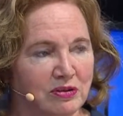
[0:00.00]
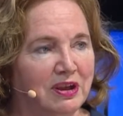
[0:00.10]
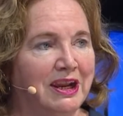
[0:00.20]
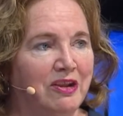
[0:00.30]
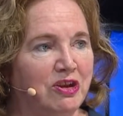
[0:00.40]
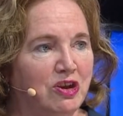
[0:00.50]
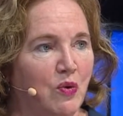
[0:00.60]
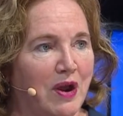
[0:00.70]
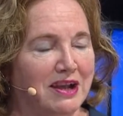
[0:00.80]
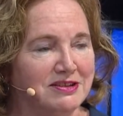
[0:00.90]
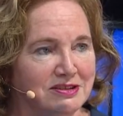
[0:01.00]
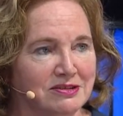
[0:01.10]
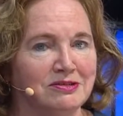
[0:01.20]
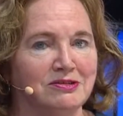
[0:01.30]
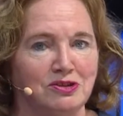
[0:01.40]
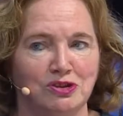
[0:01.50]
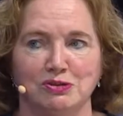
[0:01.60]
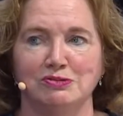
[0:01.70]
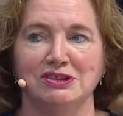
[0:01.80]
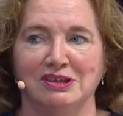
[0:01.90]
in the US,
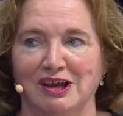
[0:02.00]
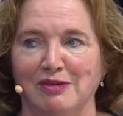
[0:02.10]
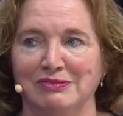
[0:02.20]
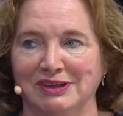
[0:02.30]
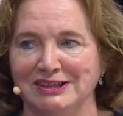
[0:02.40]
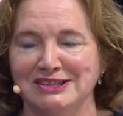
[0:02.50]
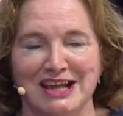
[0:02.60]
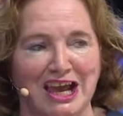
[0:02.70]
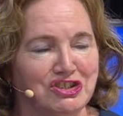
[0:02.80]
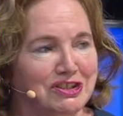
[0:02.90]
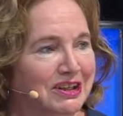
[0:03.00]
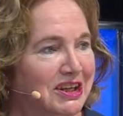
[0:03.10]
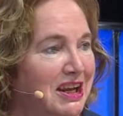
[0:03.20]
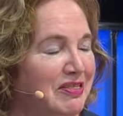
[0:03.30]
soon to come internationally.